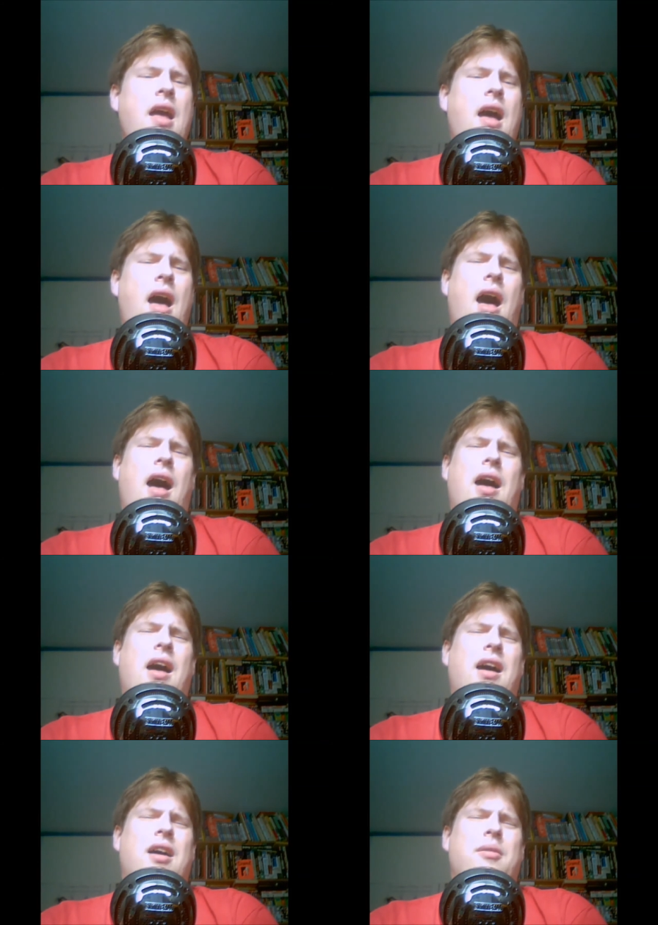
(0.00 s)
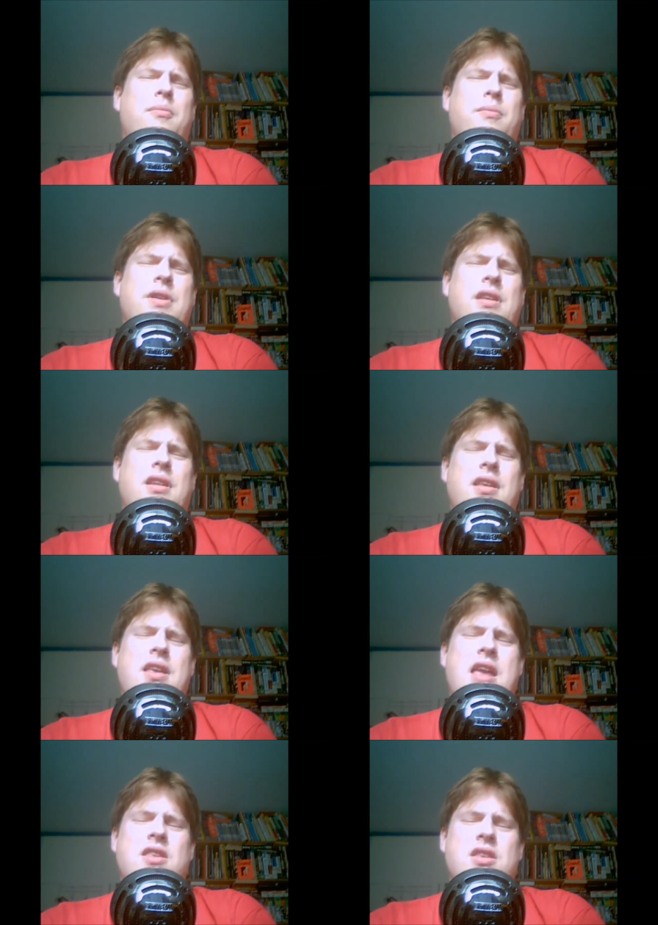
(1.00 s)
But
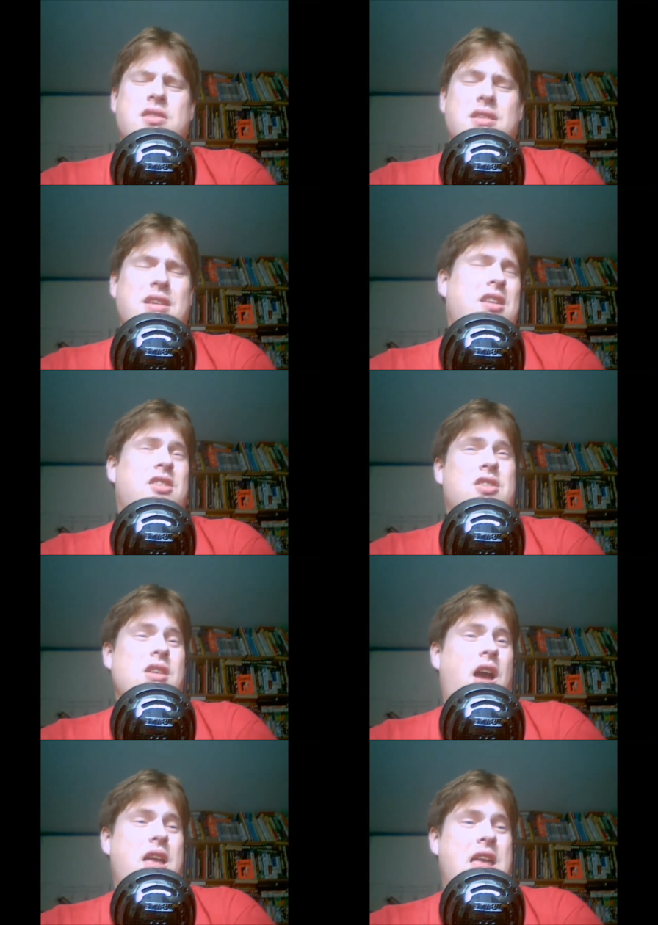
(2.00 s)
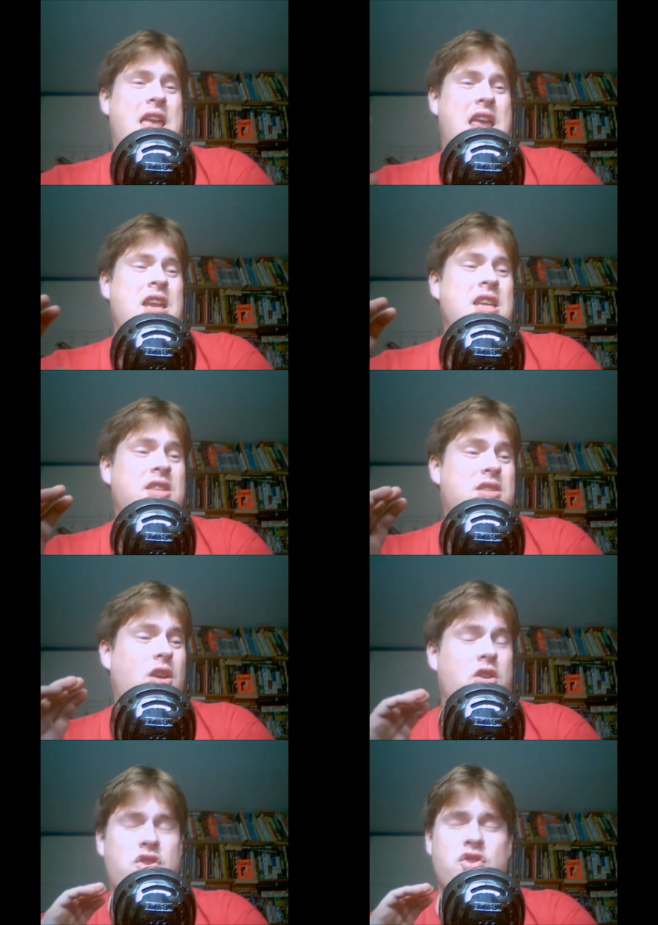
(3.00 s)
it is a
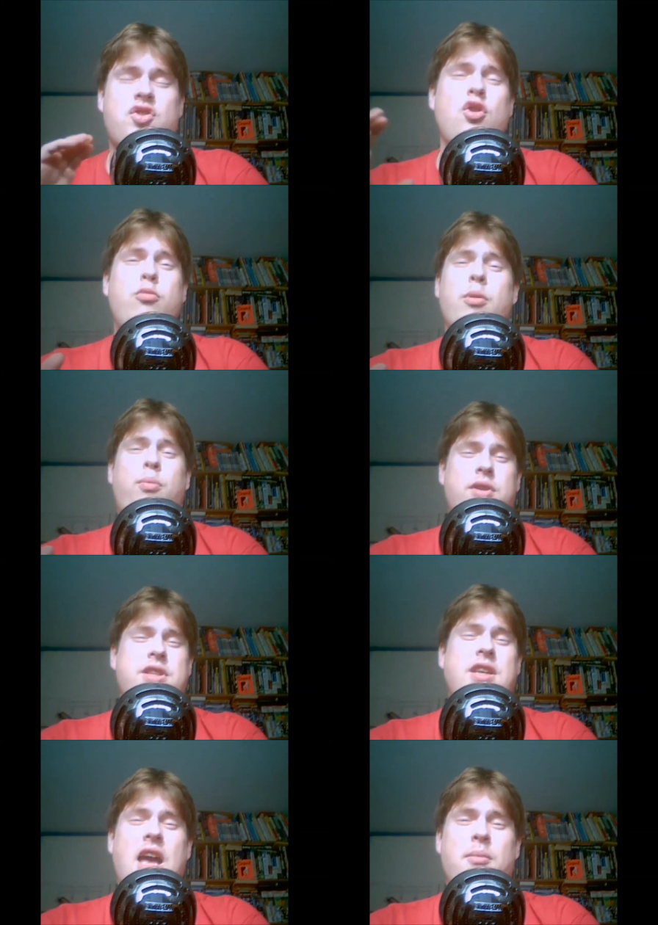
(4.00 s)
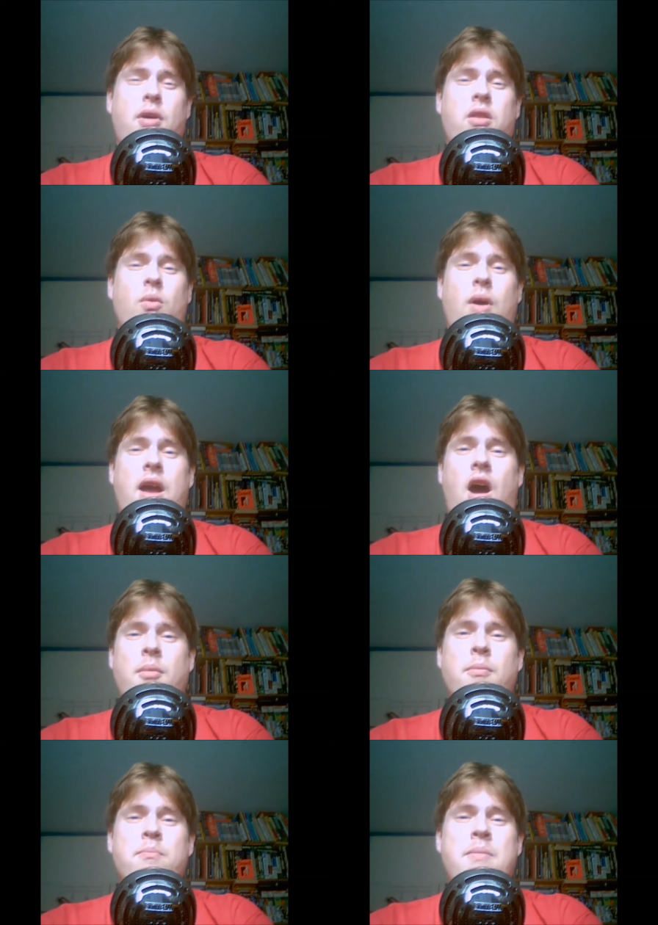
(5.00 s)
super pretty game, by the way. I'm
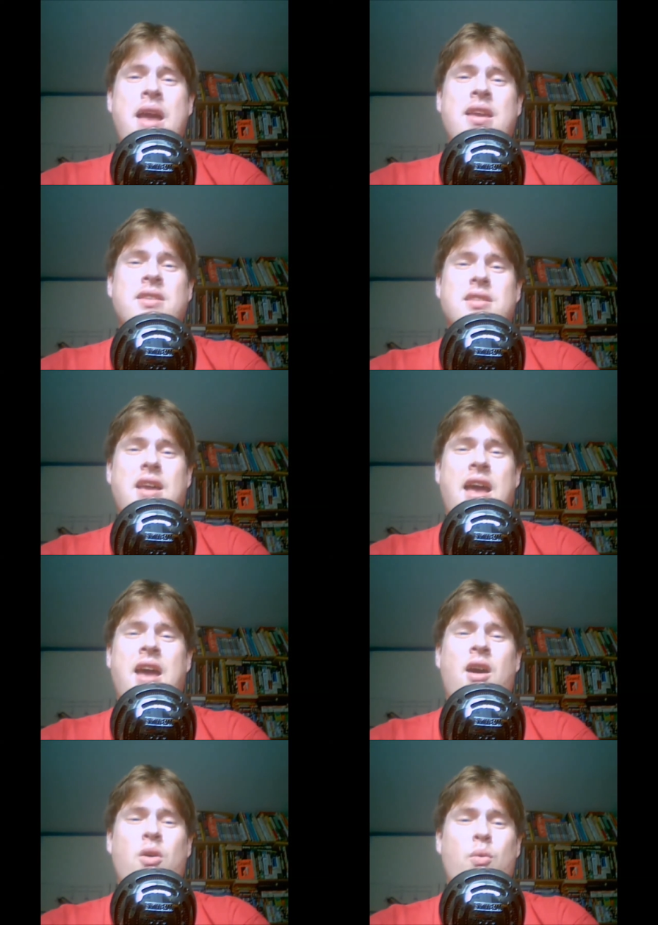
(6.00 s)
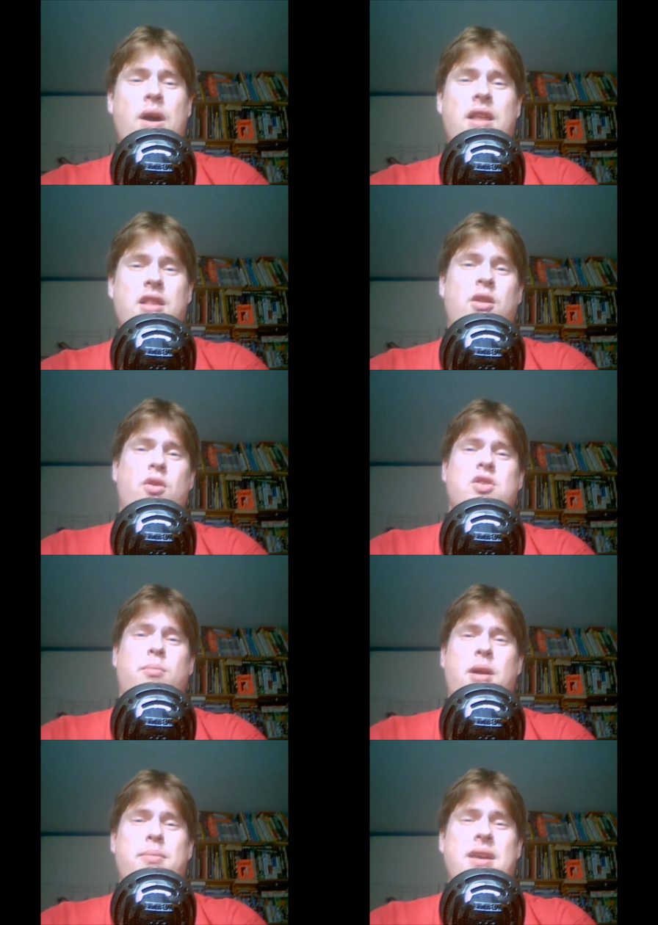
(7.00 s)
amazed how well it looks on
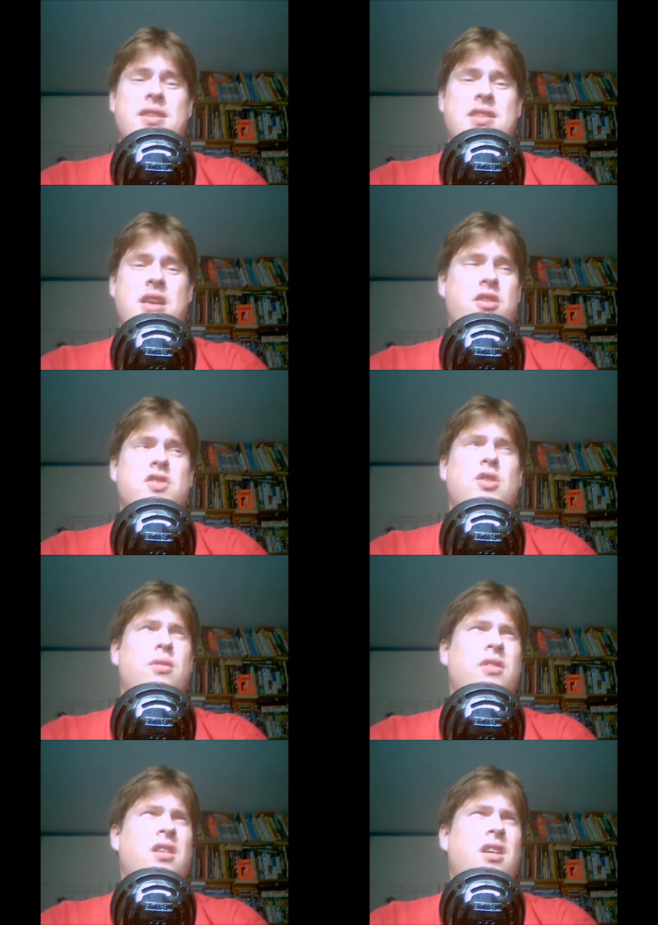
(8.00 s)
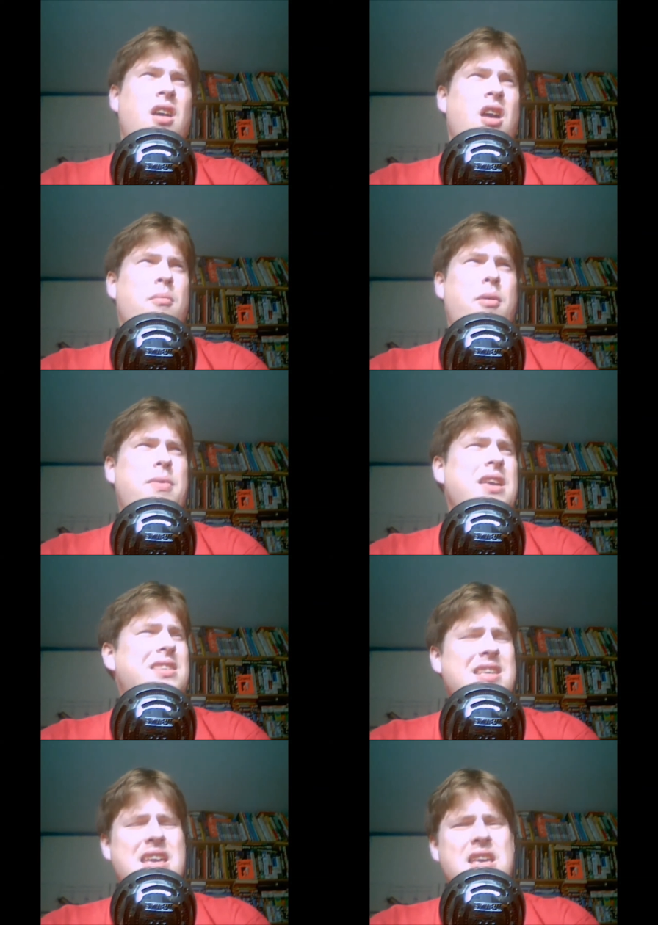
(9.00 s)
my PC, considering that my
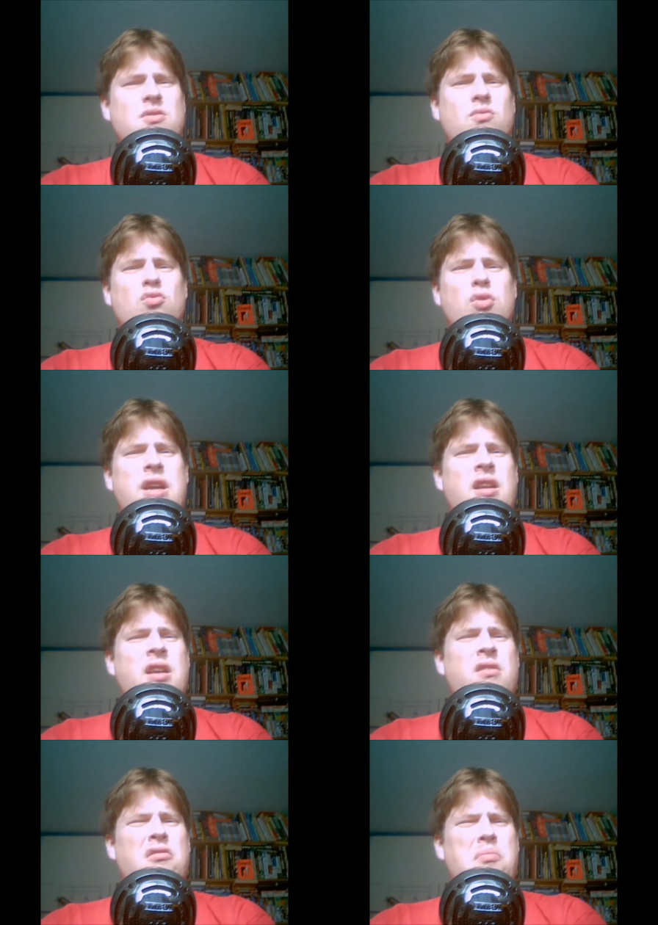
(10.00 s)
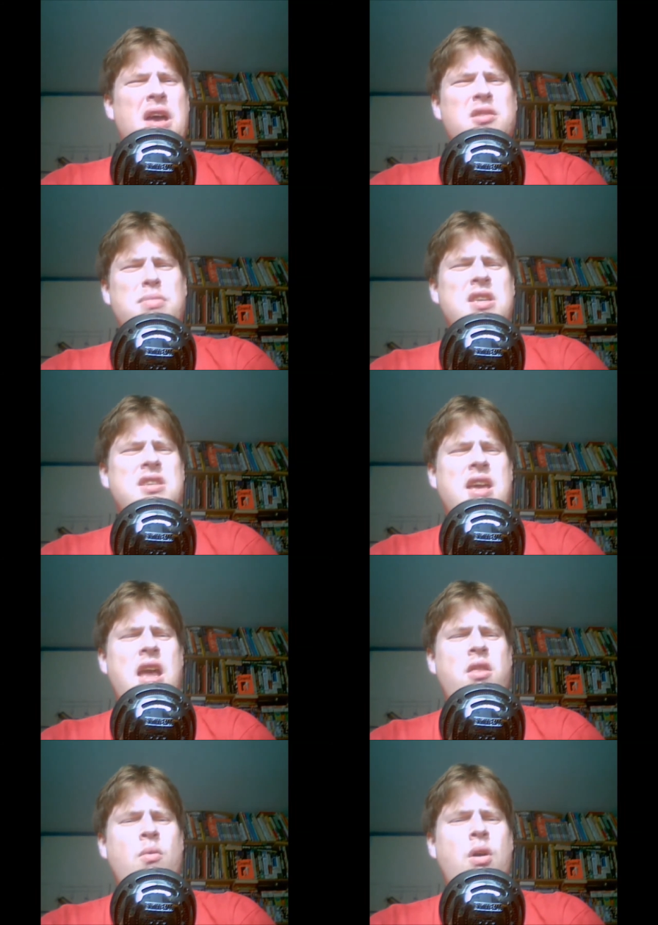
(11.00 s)
PC isn't really the best piece of kit
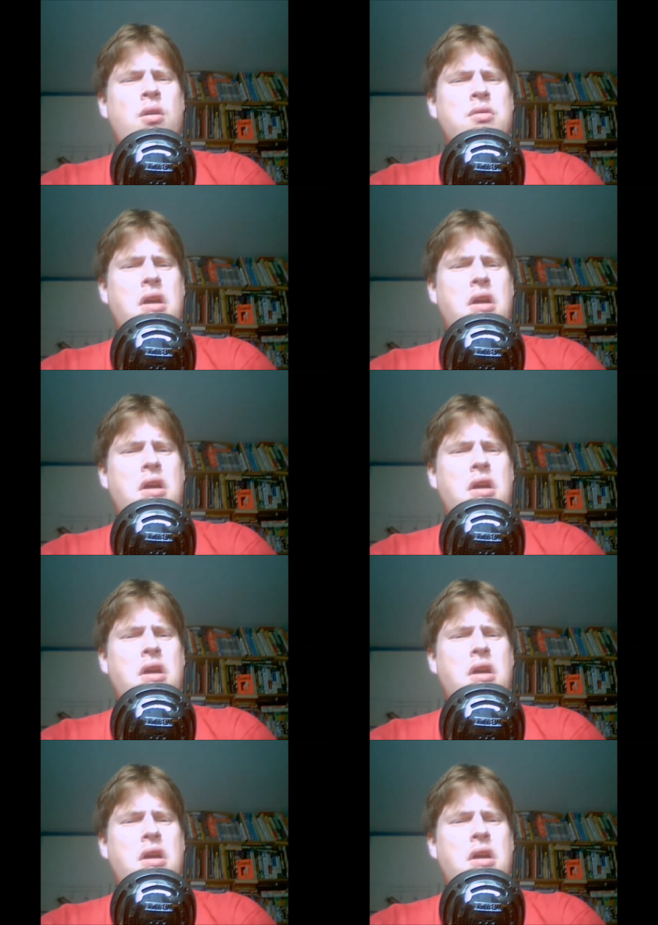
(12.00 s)
in the world.